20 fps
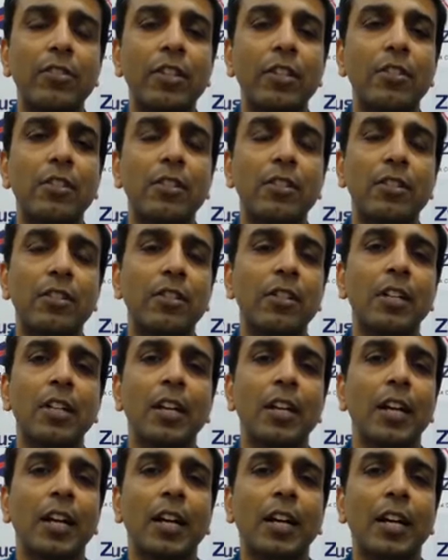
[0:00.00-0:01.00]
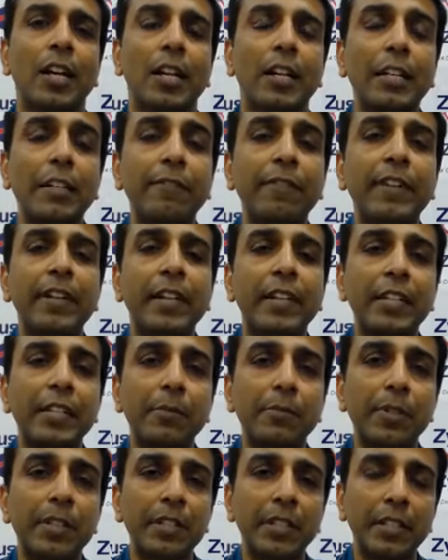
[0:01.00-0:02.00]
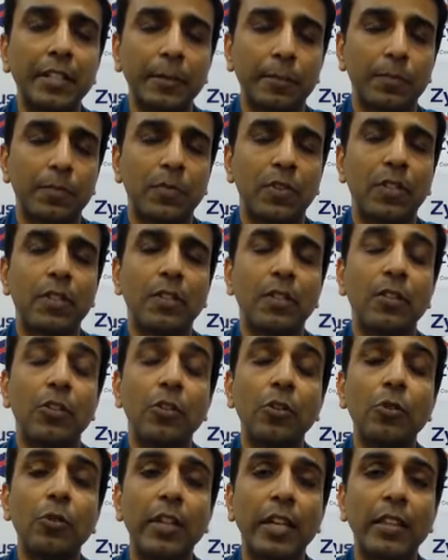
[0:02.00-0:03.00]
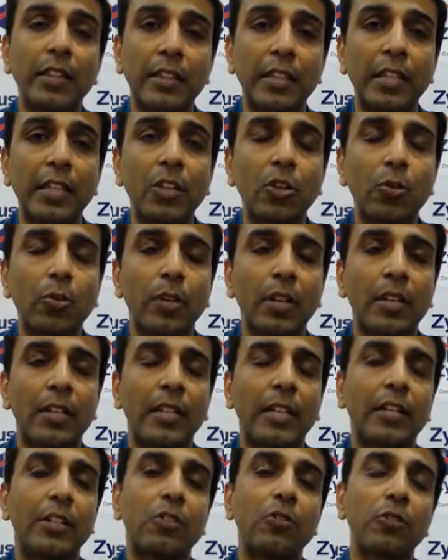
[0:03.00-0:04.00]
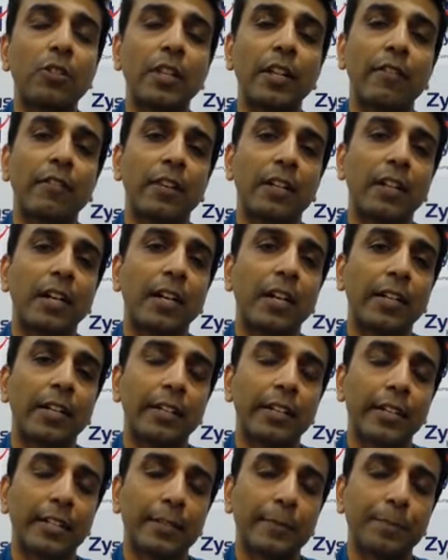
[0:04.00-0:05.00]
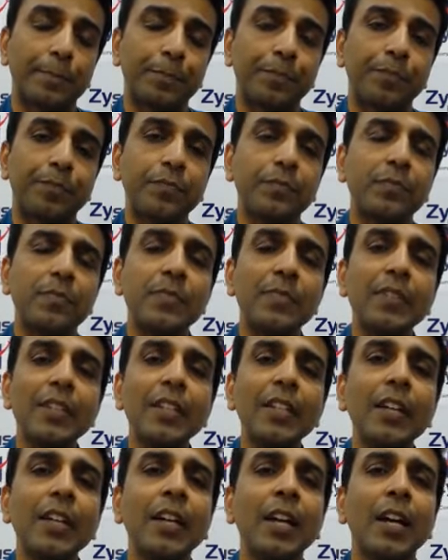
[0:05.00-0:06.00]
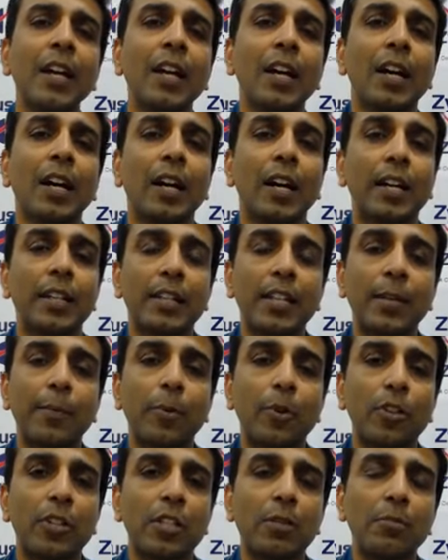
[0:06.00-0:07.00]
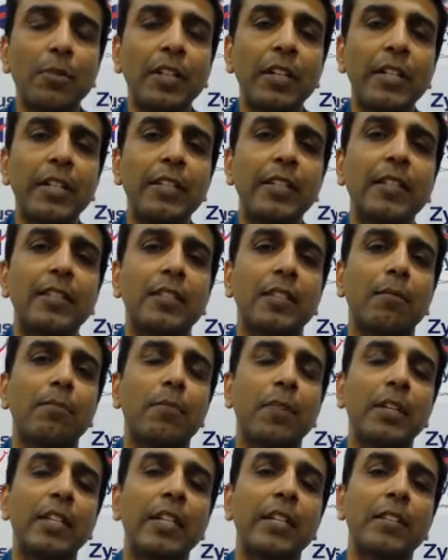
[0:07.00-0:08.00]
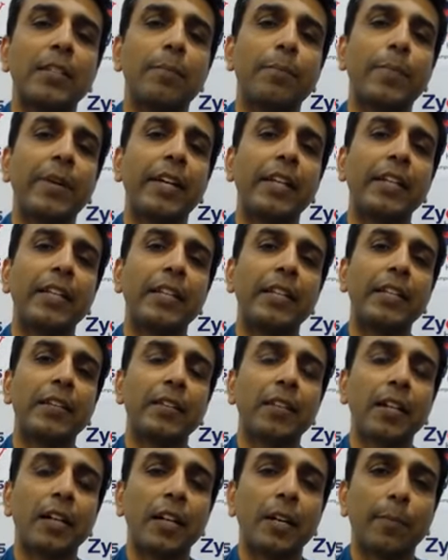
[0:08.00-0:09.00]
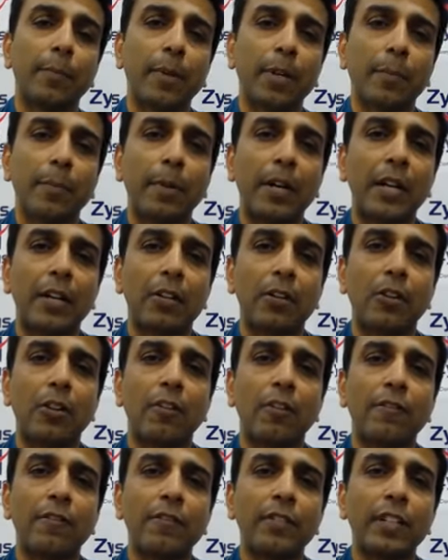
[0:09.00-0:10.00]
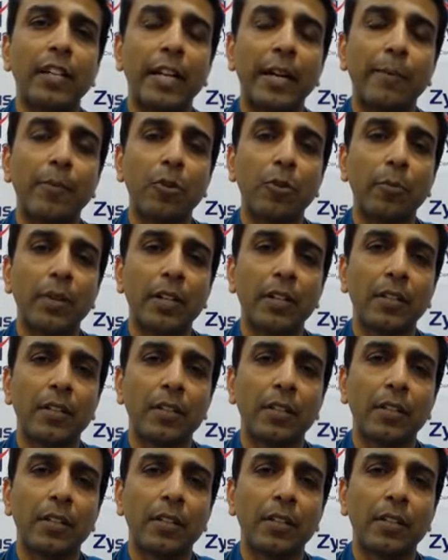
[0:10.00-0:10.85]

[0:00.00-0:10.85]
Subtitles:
just difficulty in breathing. You can think over that could have a heart attack. Other possibility that somebody has a pain in the upper part of the abdomen,